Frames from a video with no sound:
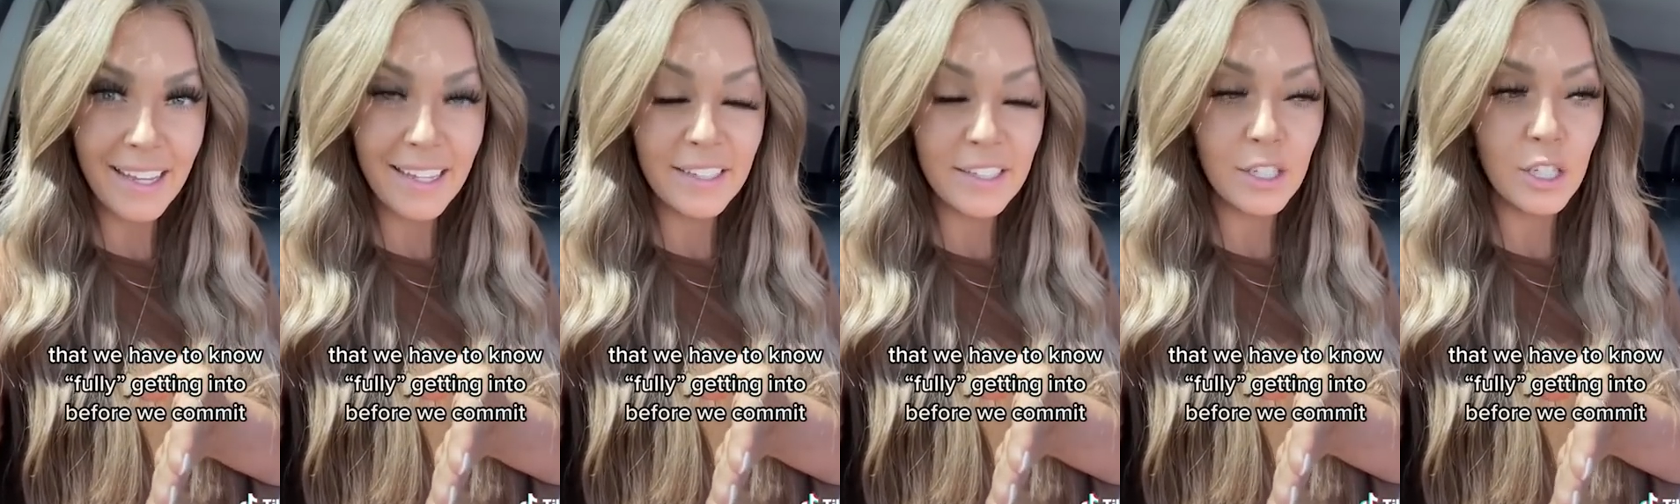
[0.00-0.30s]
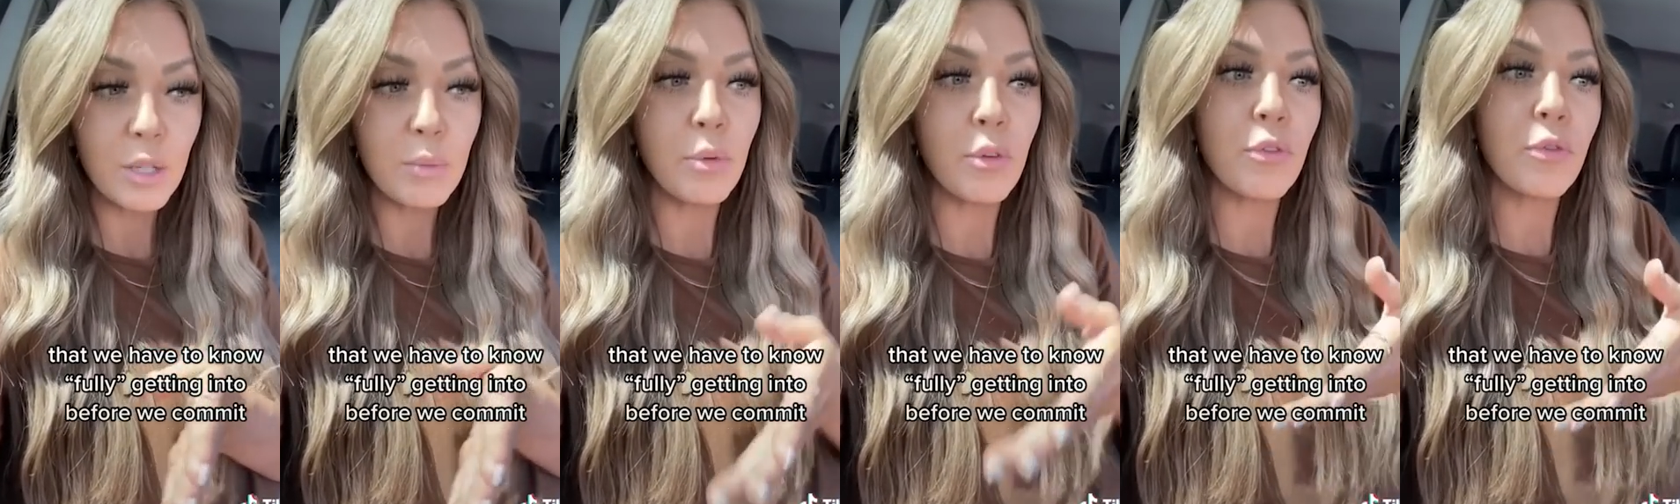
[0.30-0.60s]

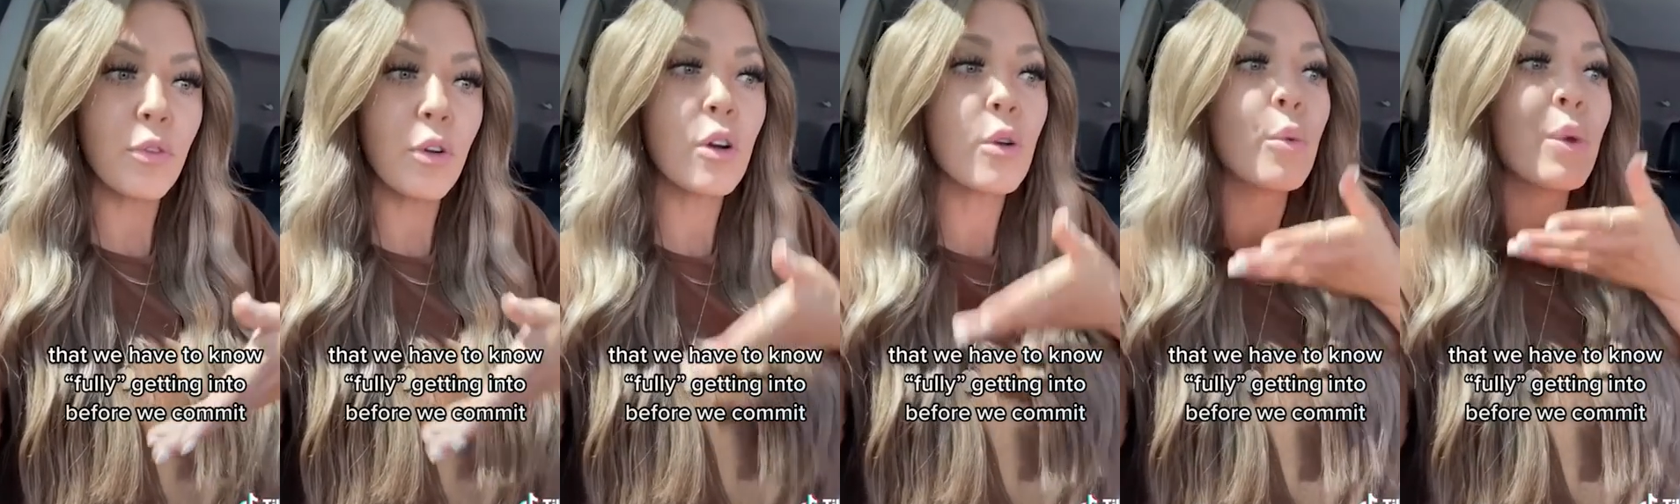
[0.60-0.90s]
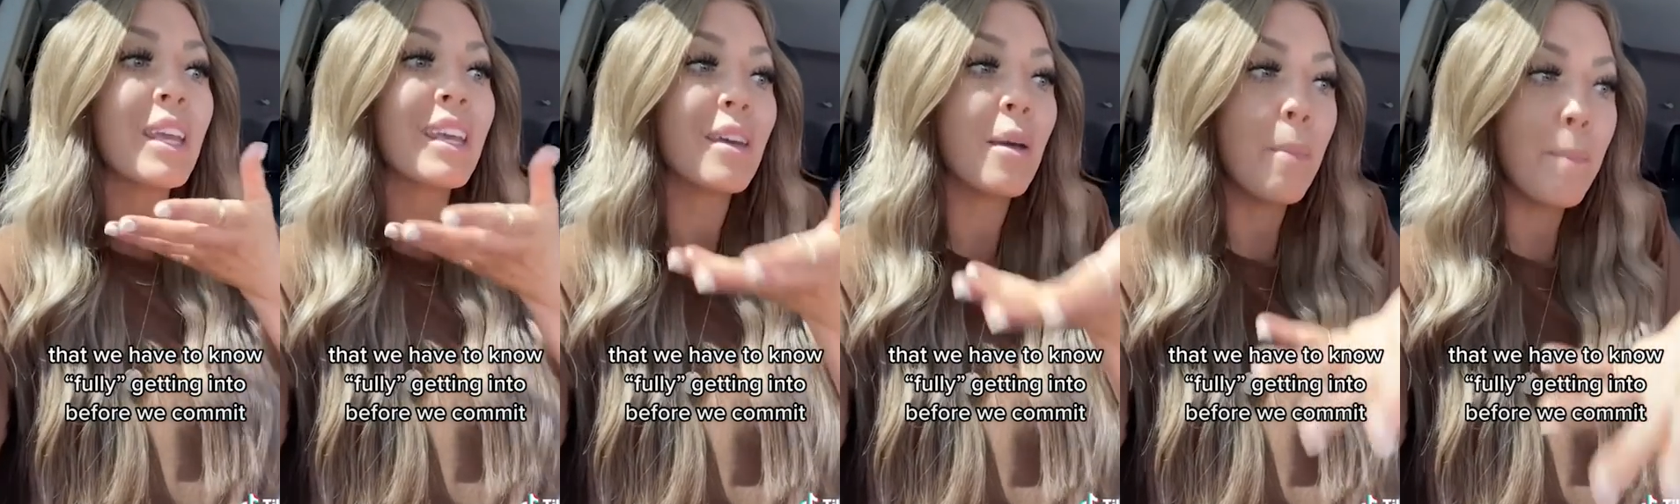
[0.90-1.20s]
into before
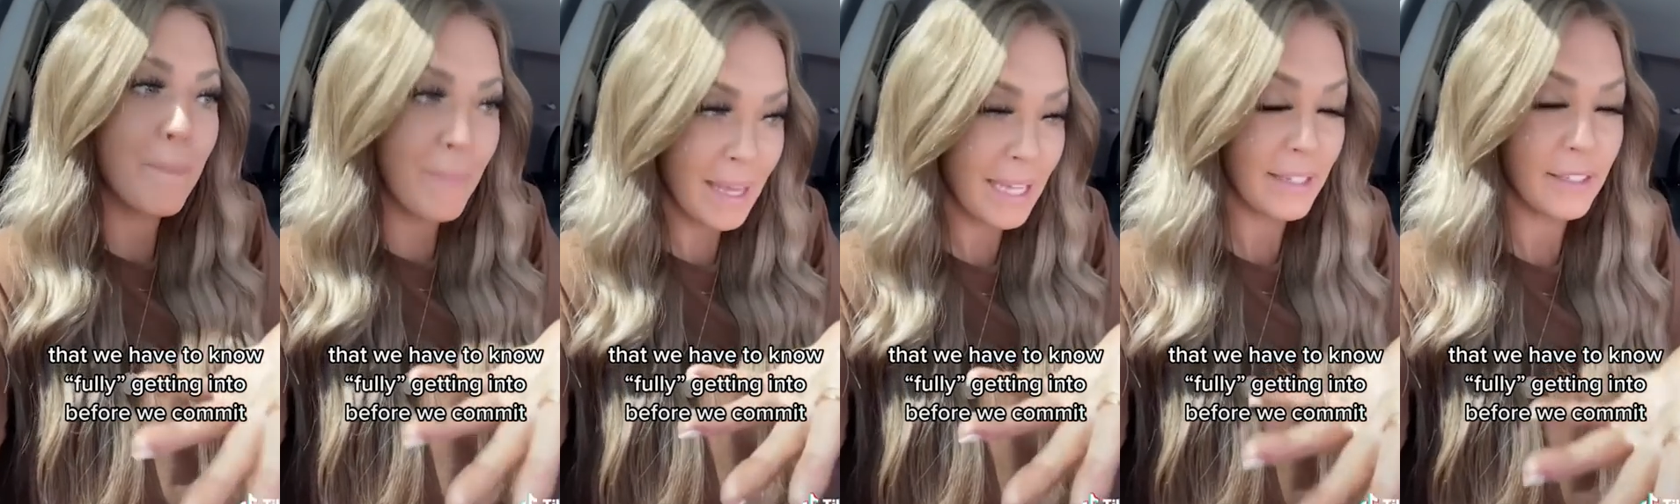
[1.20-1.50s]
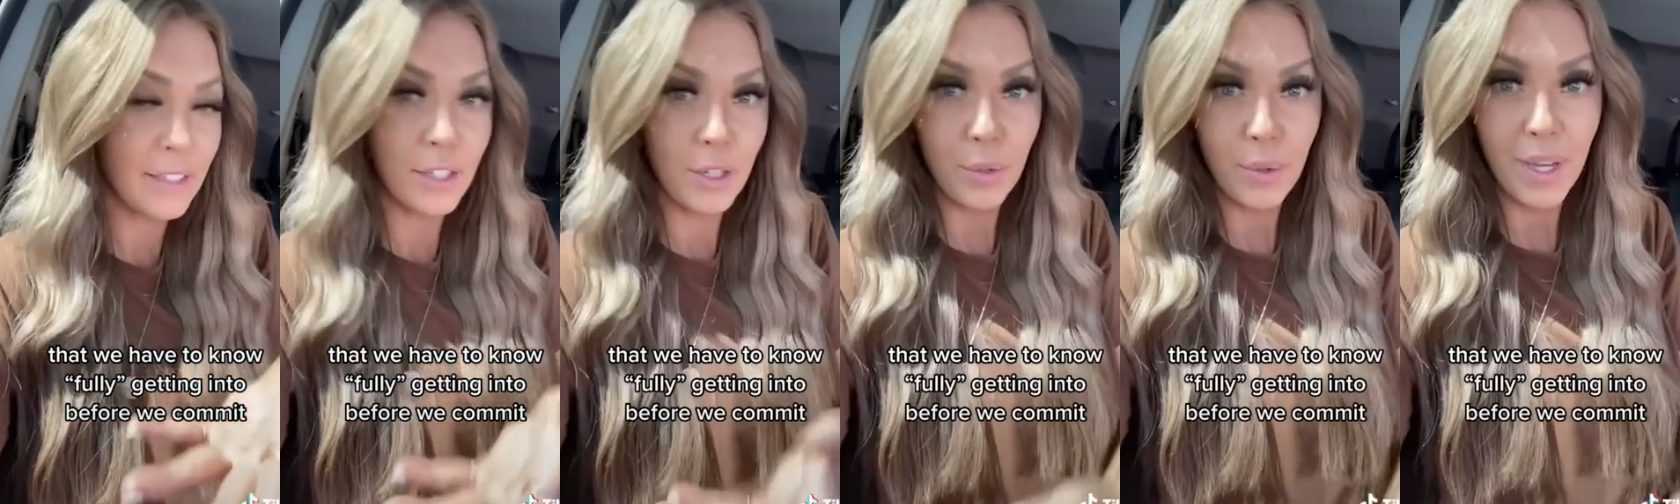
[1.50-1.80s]
we commit
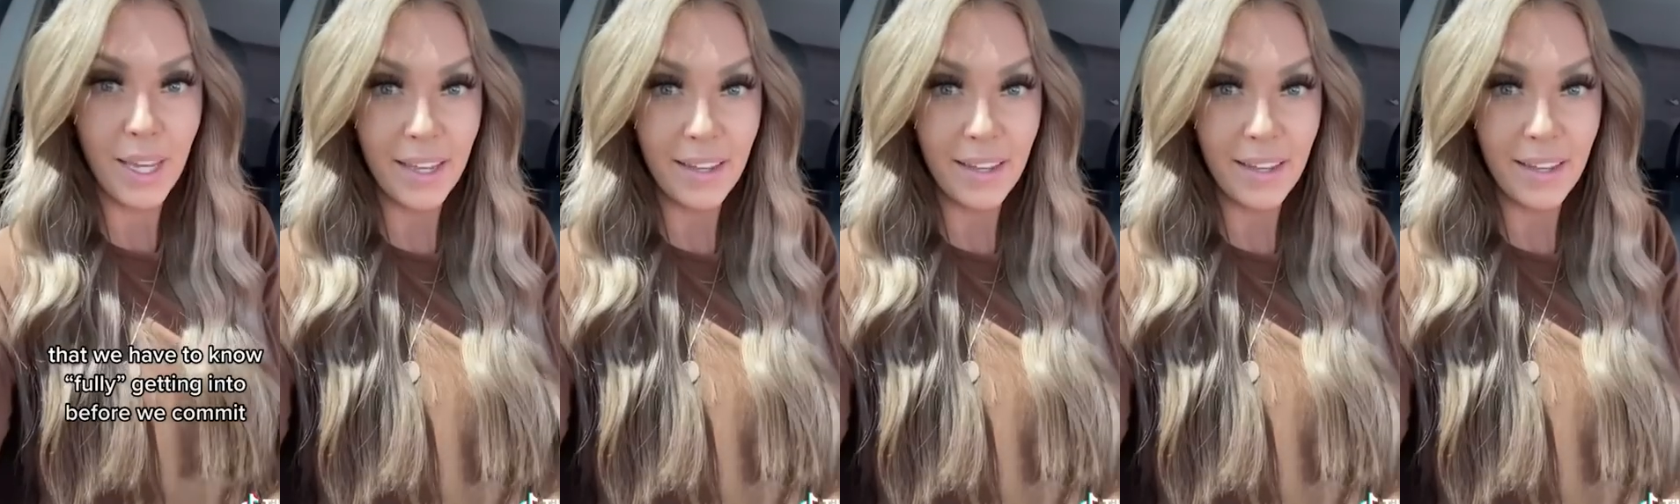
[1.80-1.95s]
to it.